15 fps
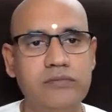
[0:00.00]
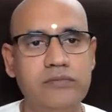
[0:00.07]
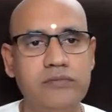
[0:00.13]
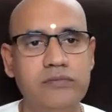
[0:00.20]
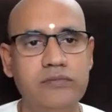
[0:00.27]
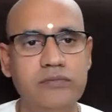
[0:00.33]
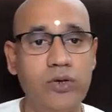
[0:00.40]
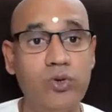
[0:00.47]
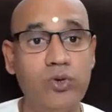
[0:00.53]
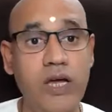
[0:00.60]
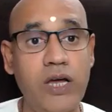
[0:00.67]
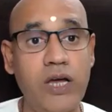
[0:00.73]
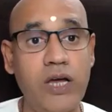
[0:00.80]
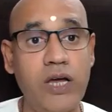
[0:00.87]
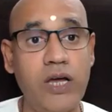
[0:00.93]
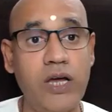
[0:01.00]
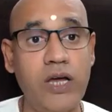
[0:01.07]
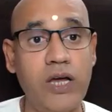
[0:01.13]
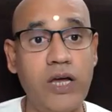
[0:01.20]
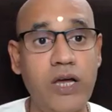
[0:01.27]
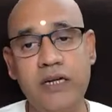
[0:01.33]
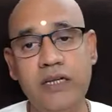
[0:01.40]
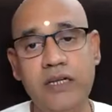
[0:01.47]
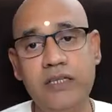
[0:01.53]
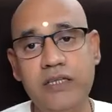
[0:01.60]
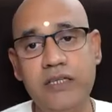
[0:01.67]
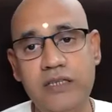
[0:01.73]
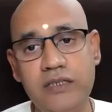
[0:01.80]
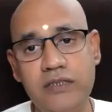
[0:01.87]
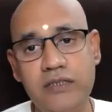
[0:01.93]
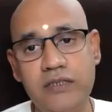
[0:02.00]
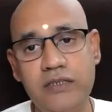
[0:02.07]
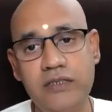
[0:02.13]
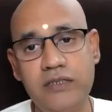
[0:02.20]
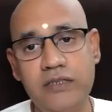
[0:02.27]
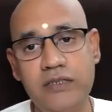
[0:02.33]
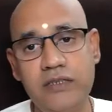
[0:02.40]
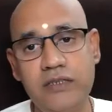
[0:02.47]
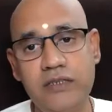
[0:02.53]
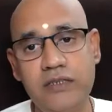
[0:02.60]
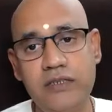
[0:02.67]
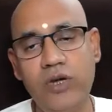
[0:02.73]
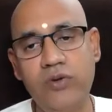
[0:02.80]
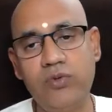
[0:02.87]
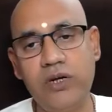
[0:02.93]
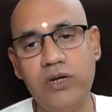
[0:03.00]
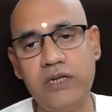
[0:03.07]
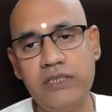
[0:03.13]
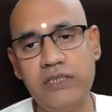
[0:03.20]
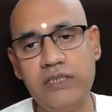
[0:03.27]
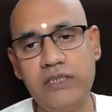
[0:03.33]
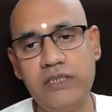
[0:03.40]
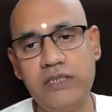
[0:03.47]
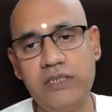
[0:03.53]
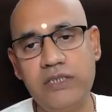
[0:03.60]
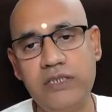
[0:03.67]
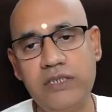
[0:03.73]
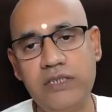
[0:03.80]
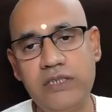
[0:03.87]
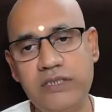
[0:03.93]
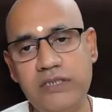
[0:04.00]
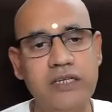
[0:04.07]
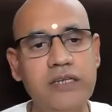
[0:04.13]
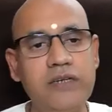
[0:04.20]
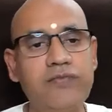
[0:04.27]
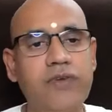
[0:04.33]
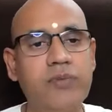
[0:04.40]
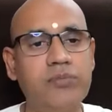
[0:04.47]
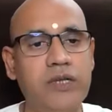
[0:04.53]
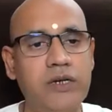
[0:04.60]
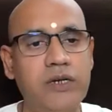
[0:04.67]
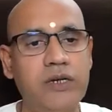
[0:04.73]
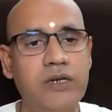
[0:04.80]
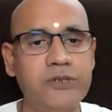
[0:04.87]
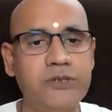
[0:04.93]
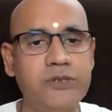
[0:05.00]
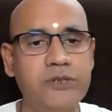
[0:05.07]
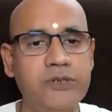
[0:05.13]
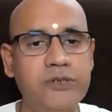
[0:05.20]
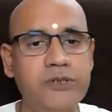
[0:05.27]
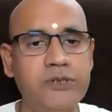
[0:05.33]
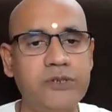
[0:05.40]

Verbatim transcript: You, you have to study it, you have to understand it, study it from that perspective.